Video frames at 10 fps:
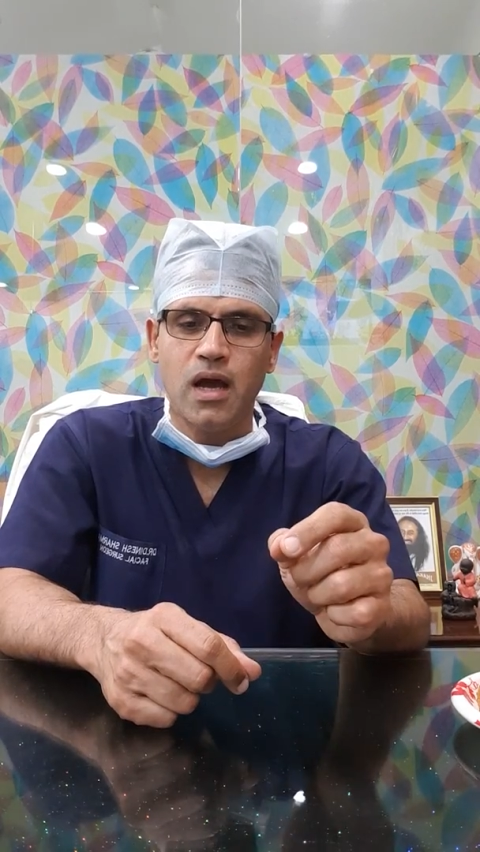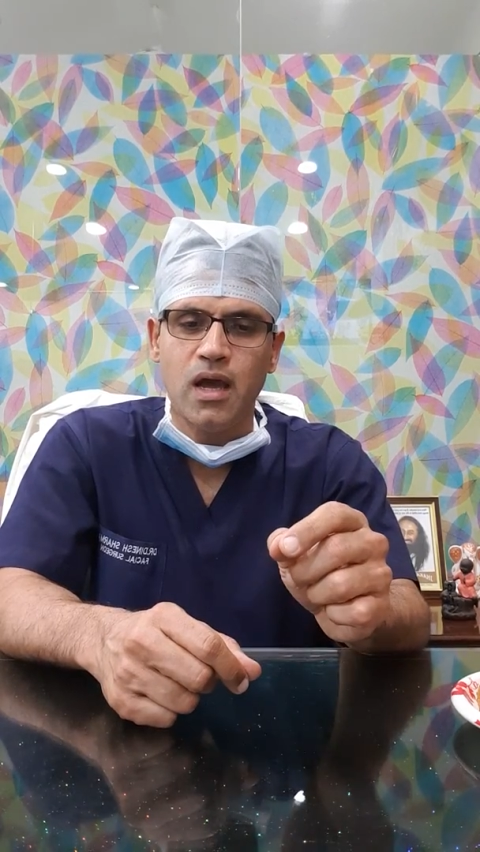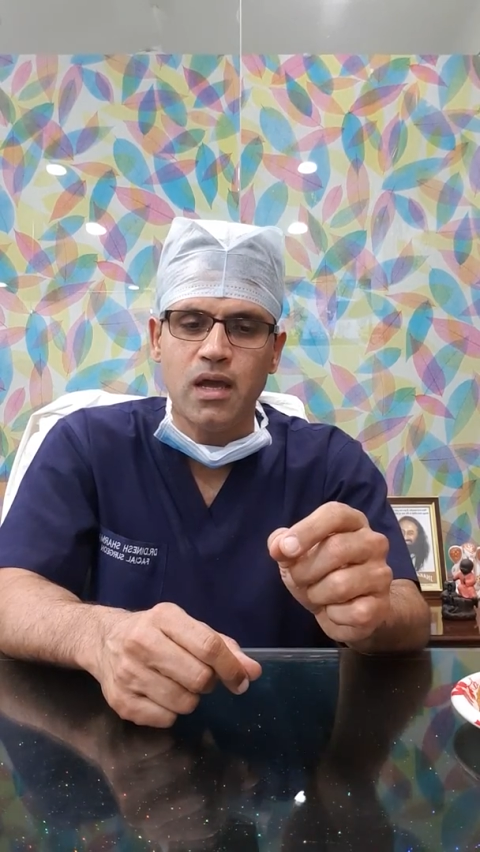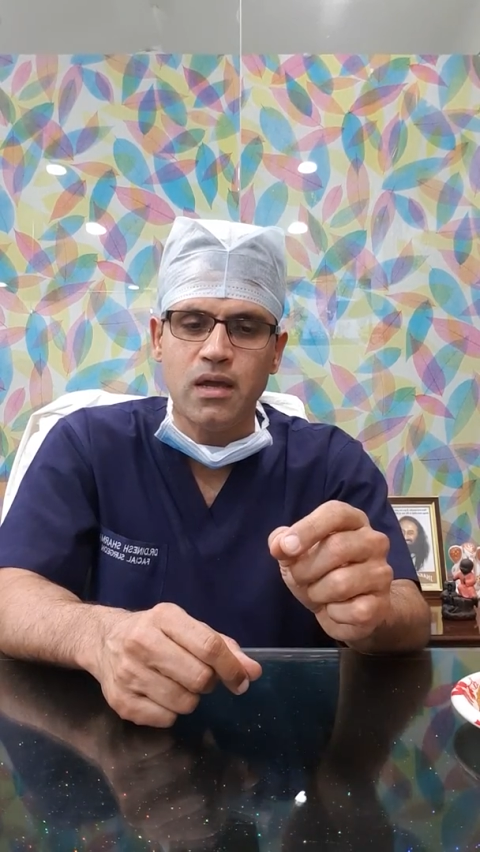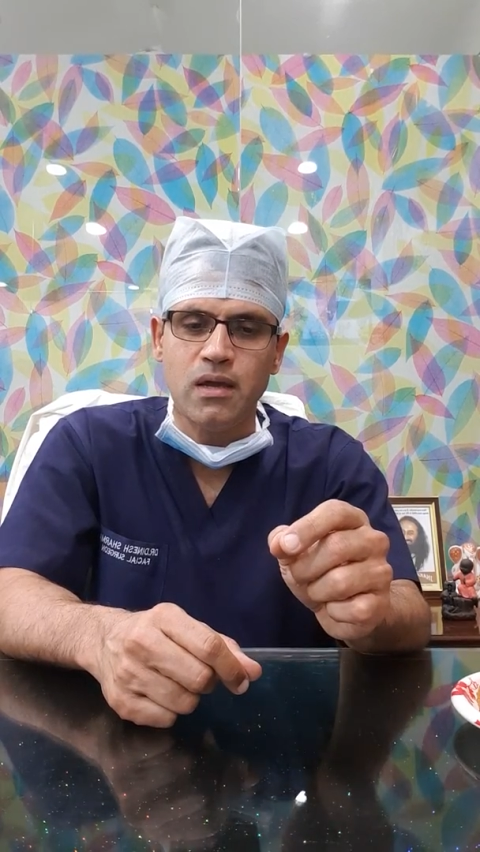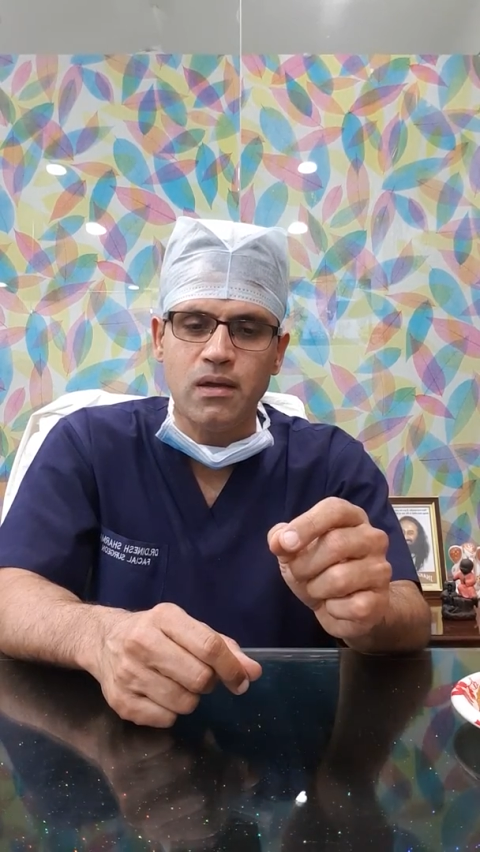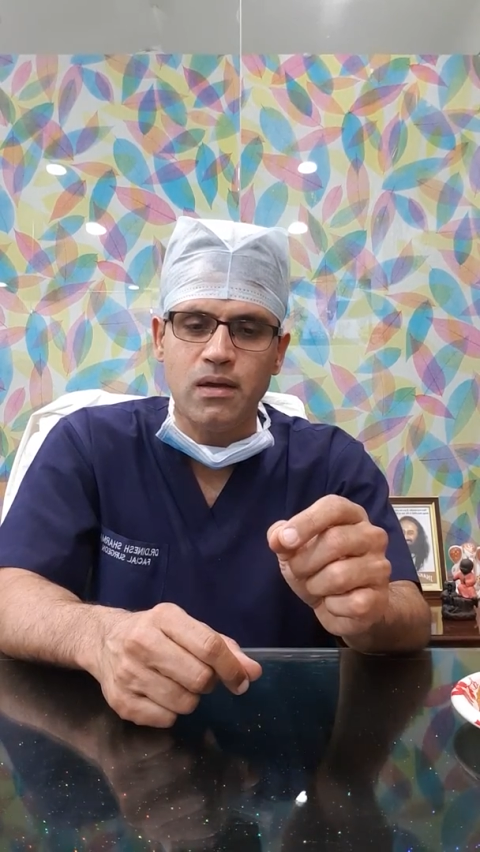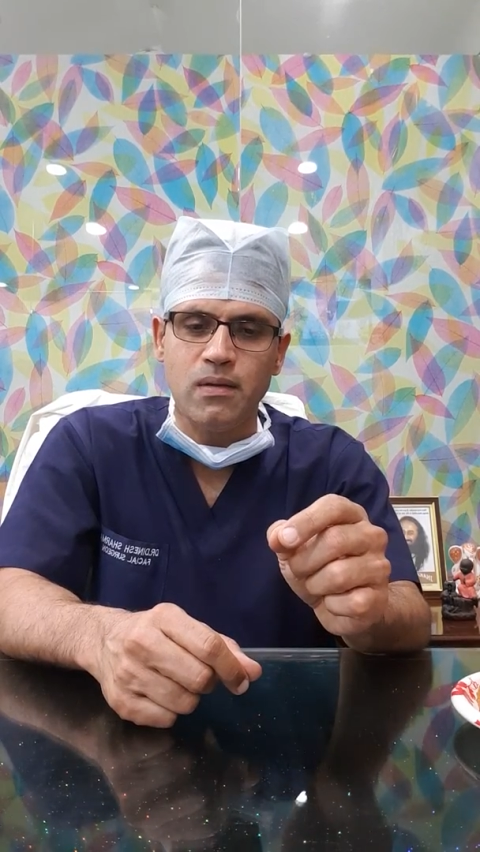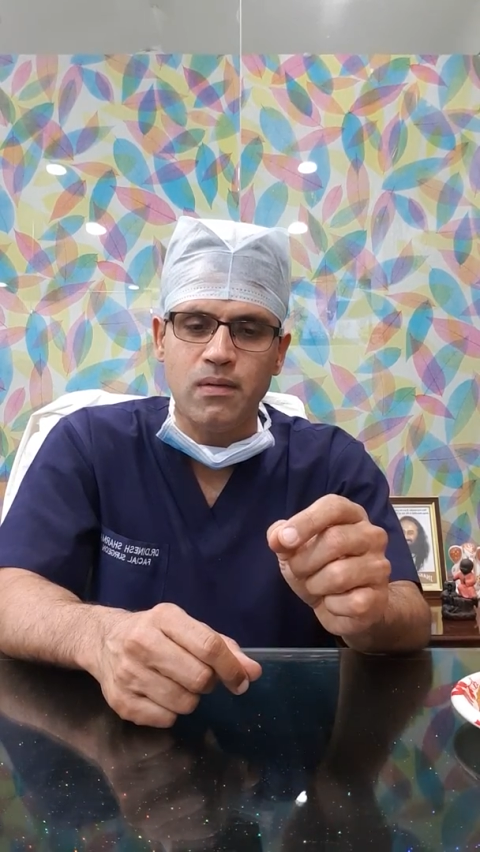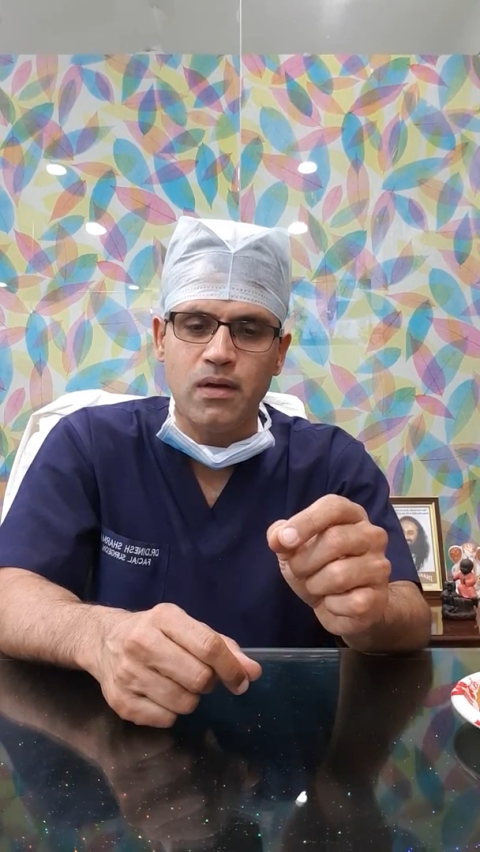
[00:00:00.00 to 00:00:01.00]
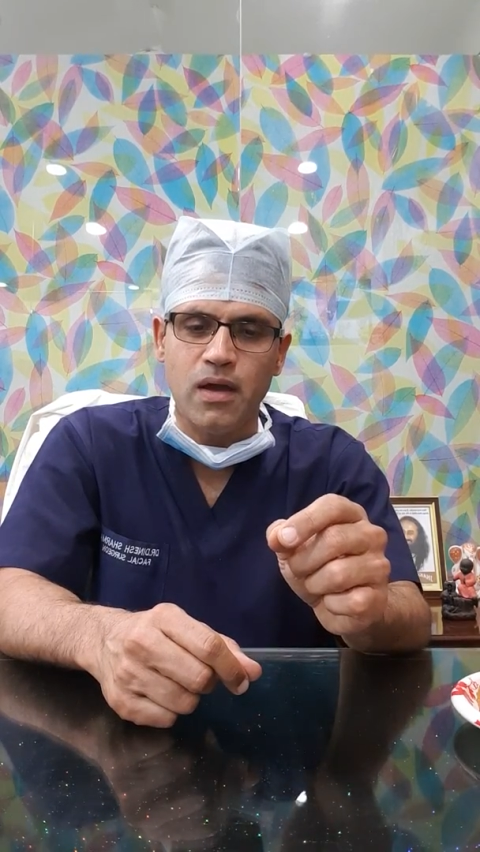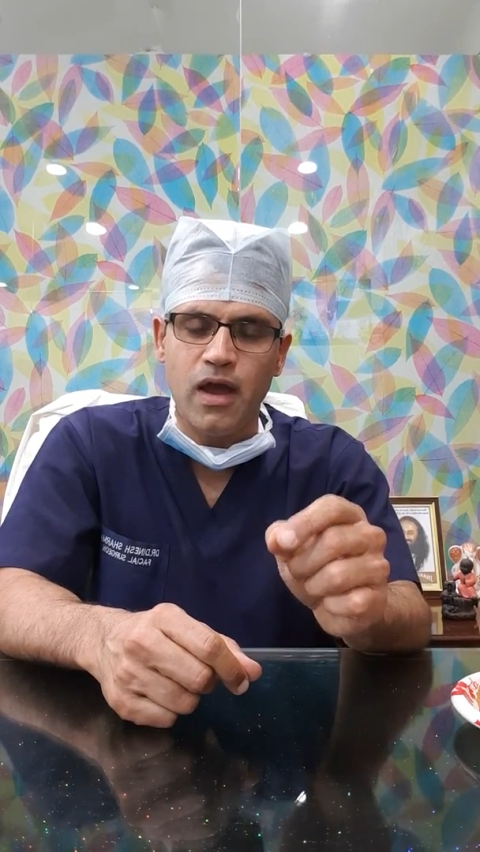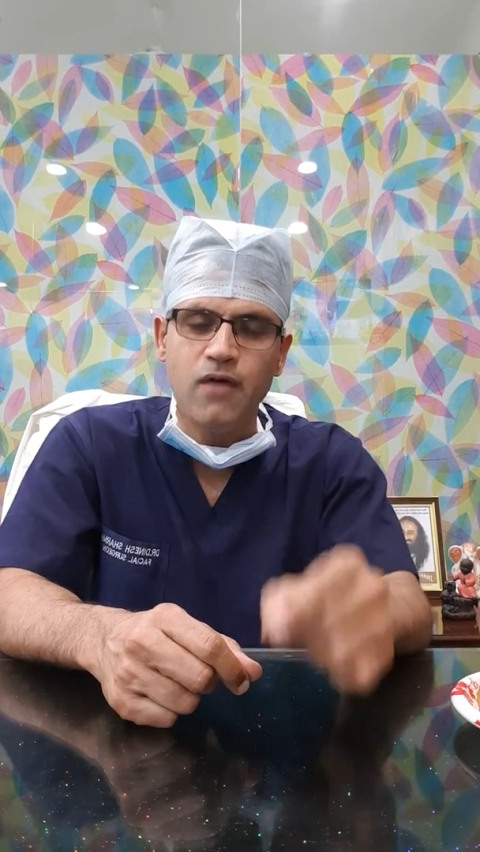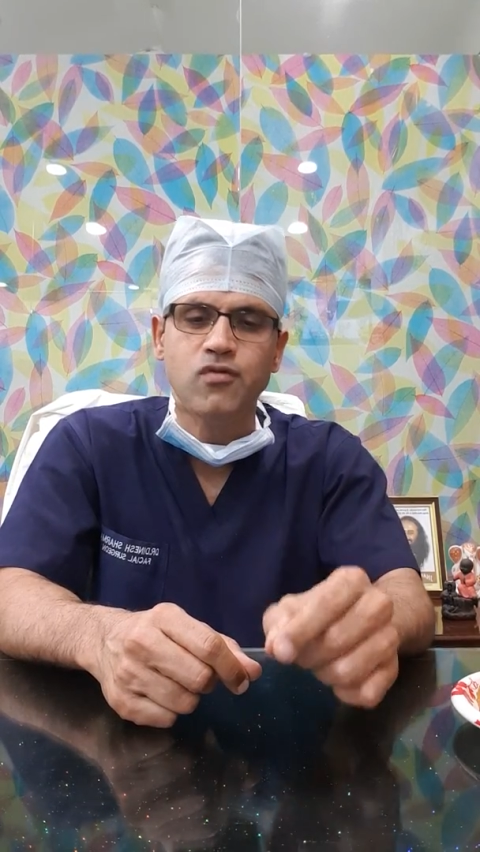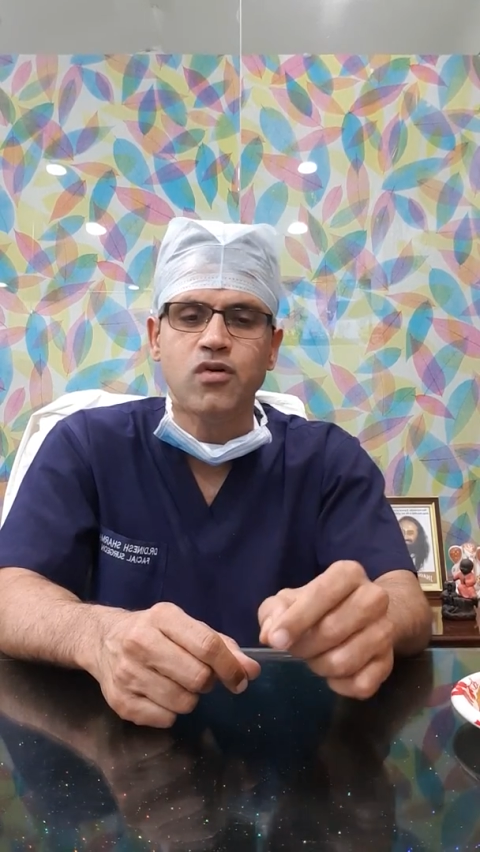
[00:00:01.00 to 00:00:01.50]
I
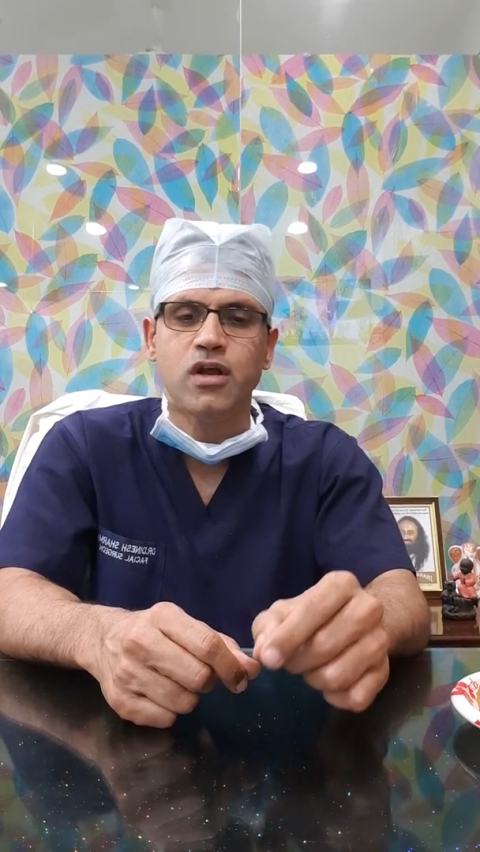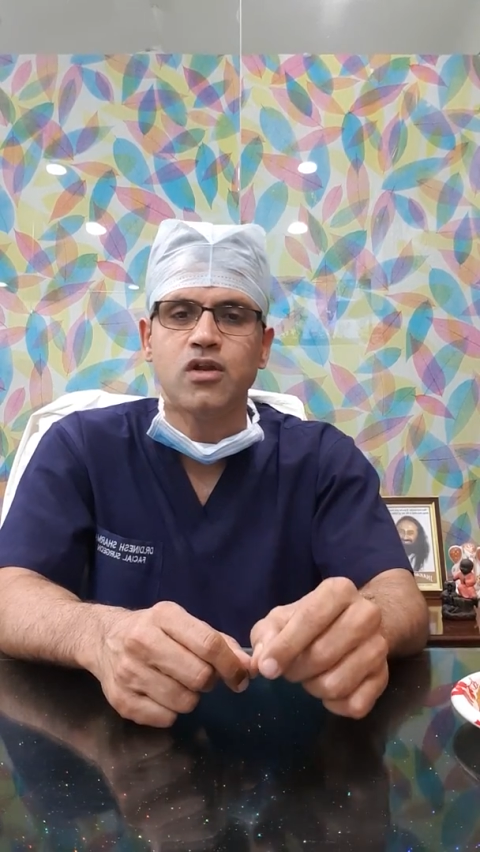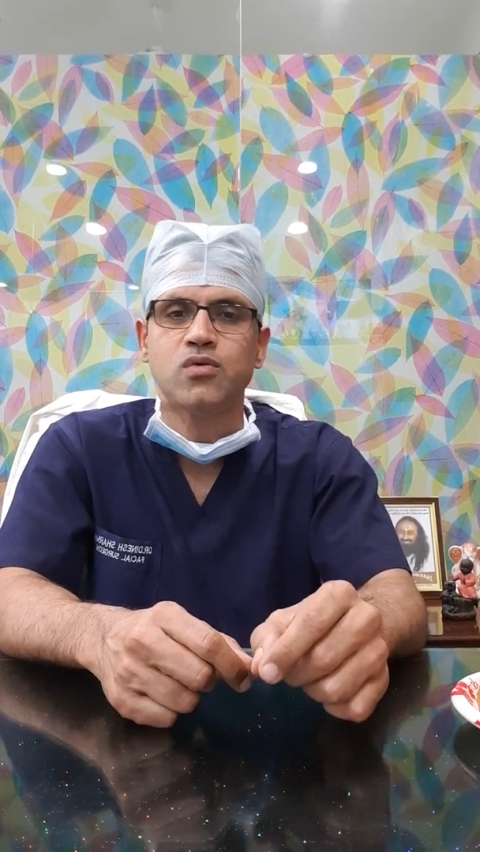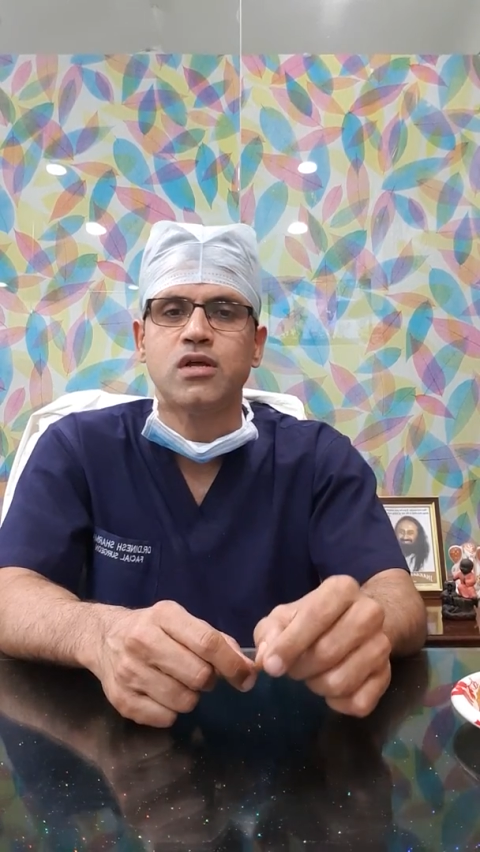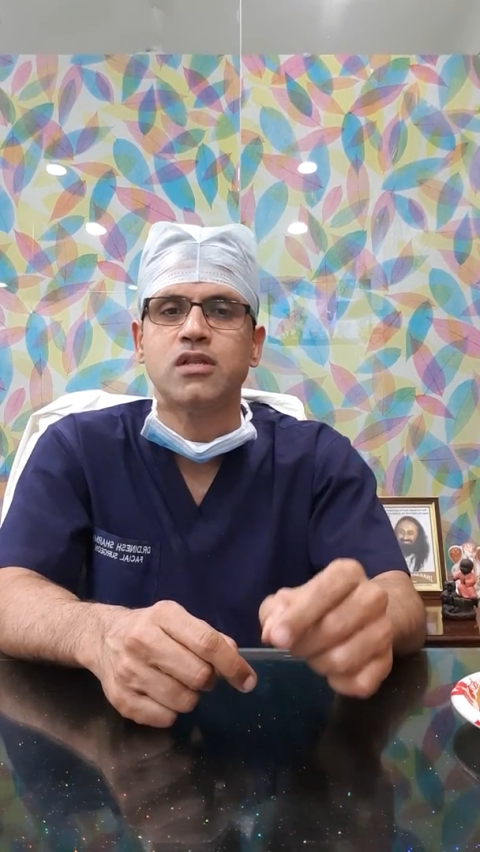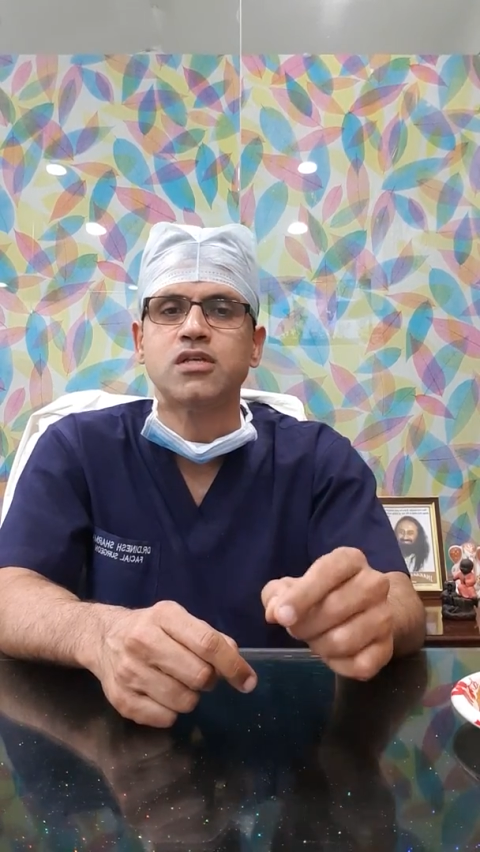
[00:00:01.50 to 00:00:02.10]
have to tell you that